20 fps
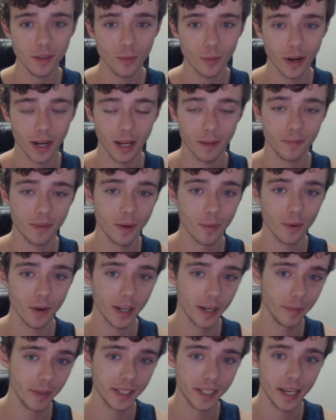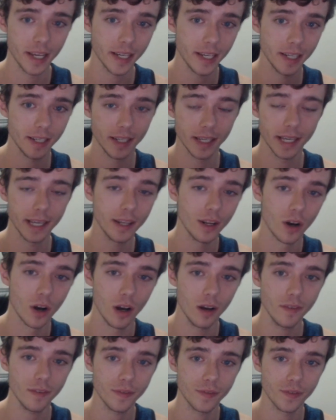ramp that we're going to be taking to get
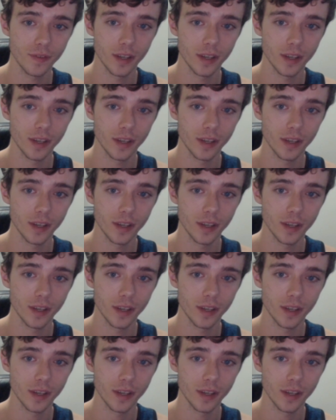off